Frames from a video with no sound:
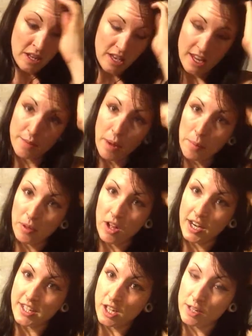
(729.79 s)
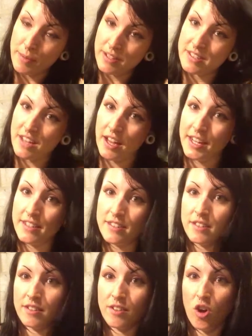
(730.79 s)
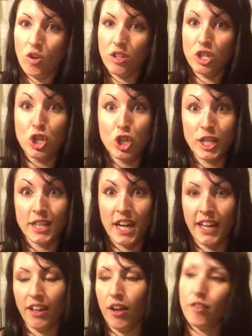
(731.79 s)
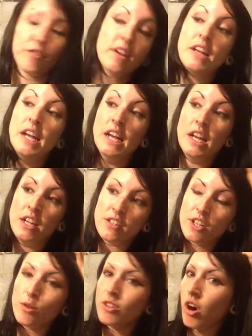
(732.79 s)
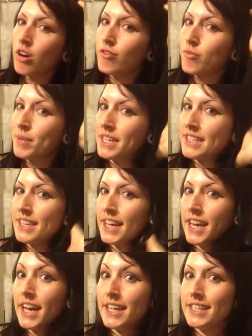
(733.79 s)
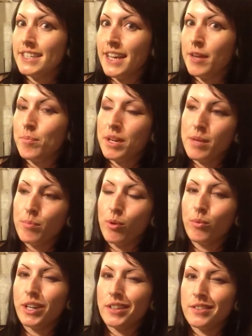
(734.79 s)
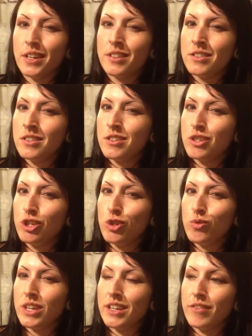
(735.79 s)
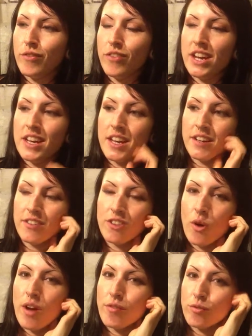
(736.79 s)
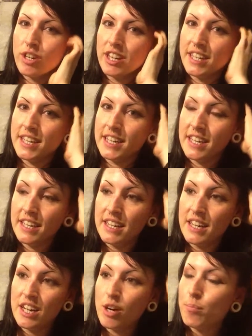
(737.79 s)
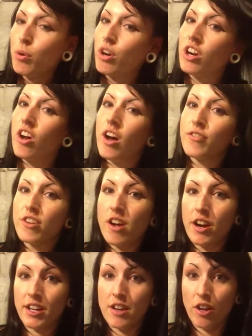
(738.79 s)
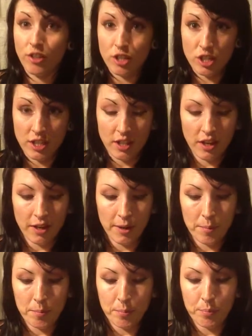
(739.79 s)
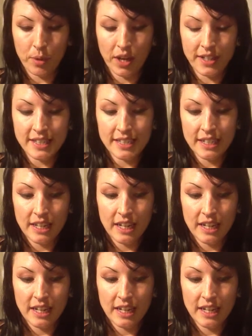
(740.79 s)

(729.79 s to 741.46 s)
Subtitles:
and in my blog I talk about science and all this shit that I love. So it's hard for me to say dead people. Like I said, it's just too convenient. So I've really put it off or not acknowledged it. But